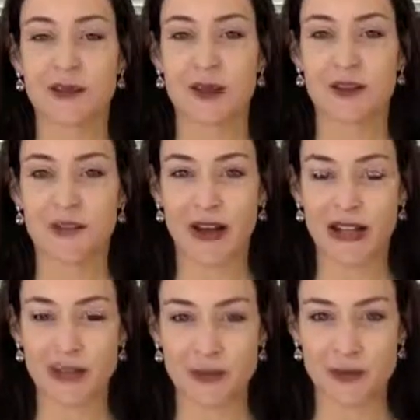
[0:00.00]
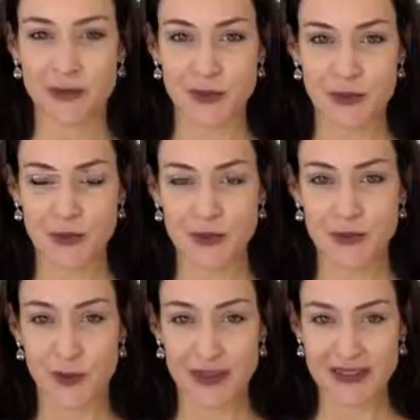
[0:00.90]
So I invite you to
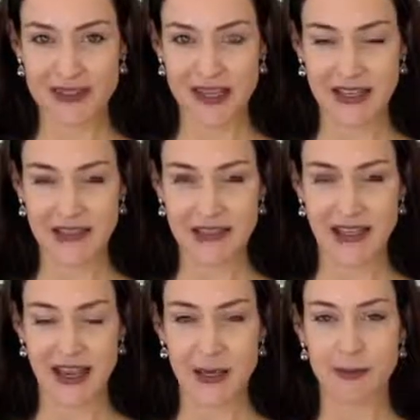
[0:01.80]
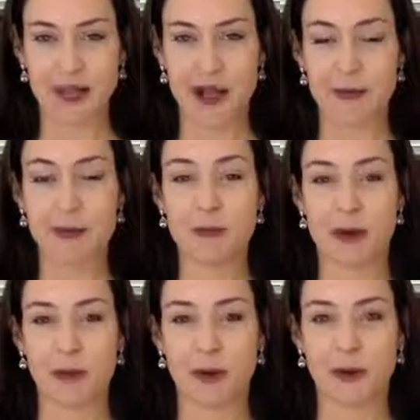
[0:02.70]
join the site today, become a
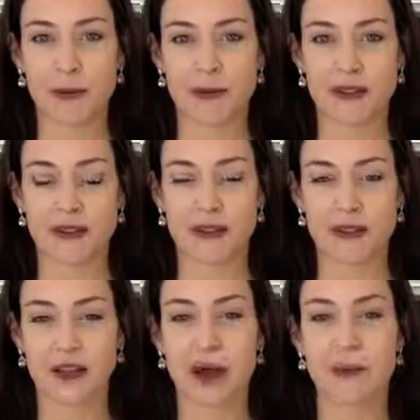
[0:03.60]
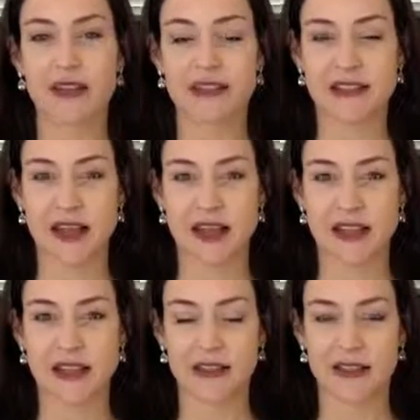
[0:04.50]
member, come
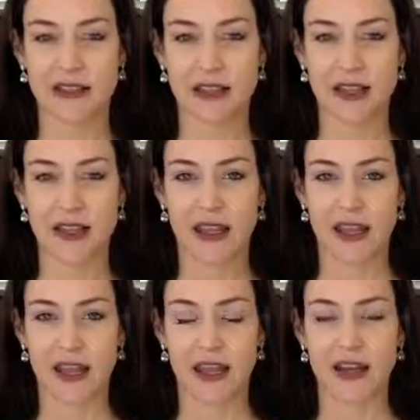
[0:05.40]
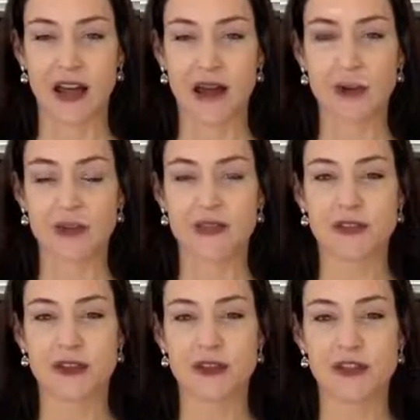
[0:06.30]
inside, and I will
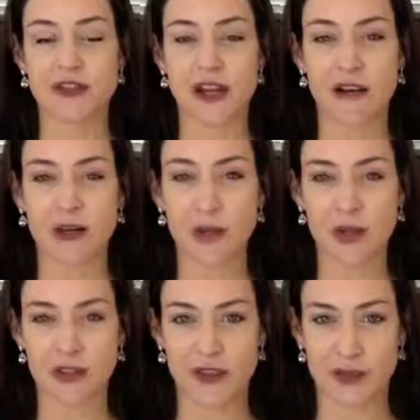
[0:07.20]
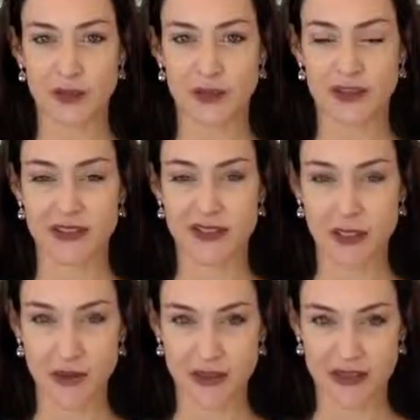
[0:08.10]
start sharing with you the
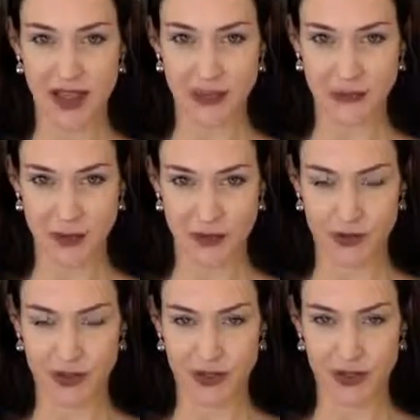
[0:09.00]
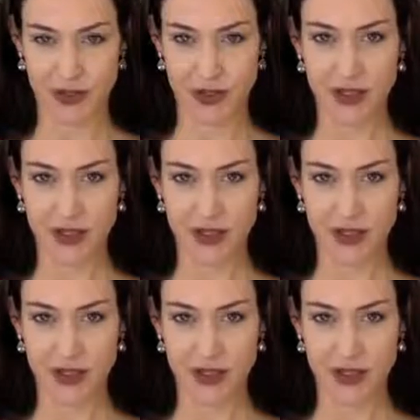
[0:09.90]
secrets I've learned